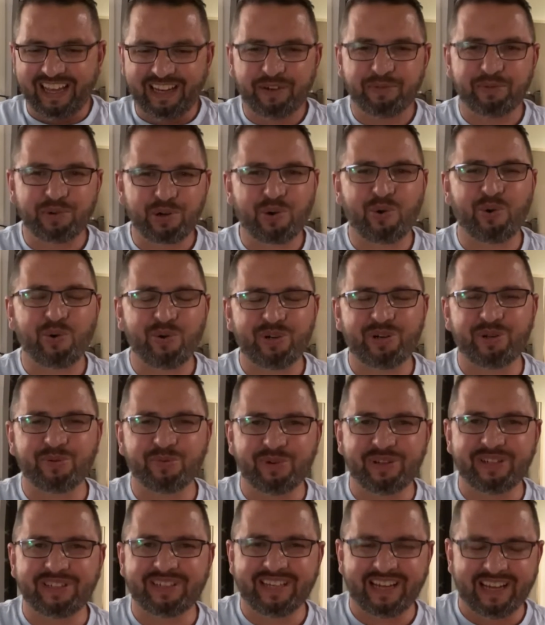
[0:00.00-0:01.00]
it recorded at
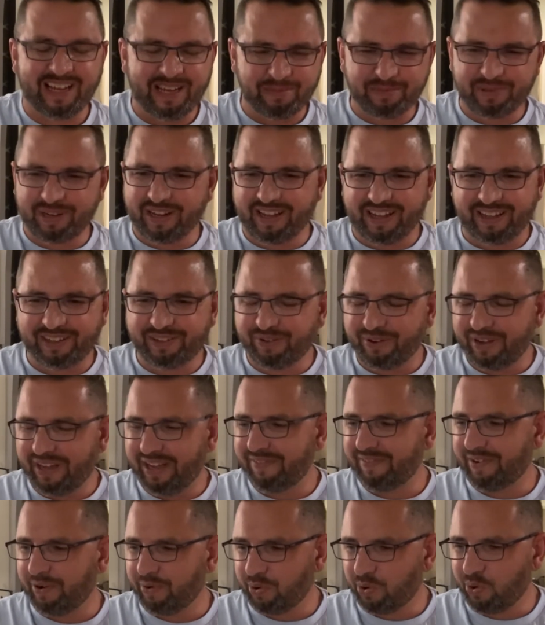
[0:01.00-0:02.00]
one time, but I don't have
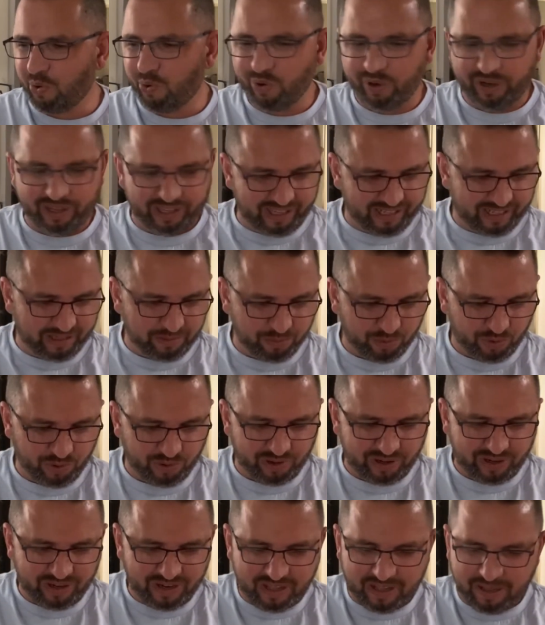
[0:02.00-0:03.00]
that recording anymore.